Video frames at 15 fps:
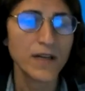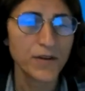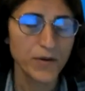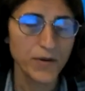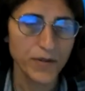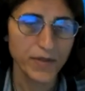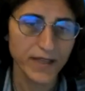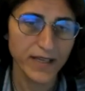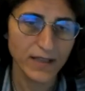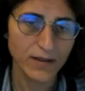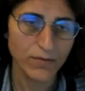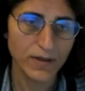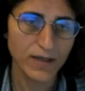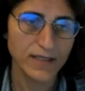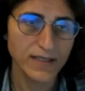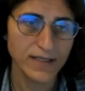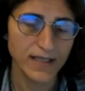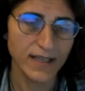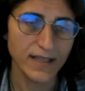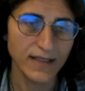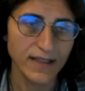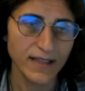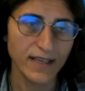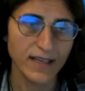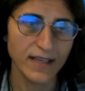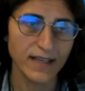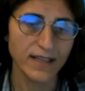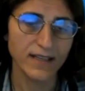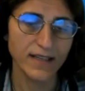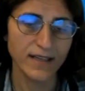youth networks and
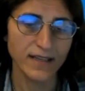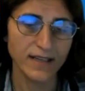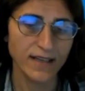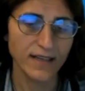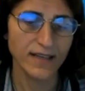uh, the,